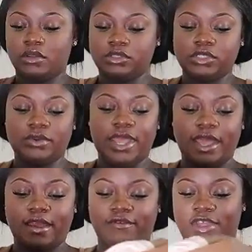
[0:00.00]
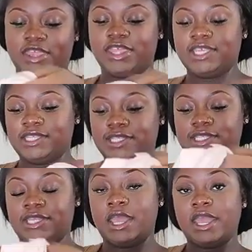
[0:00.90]
also have
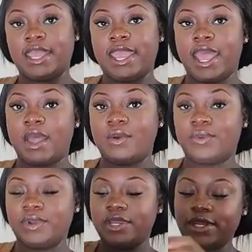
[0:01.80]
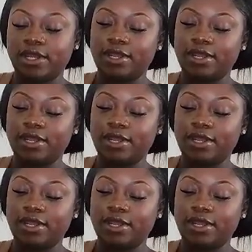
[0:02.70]
this gown.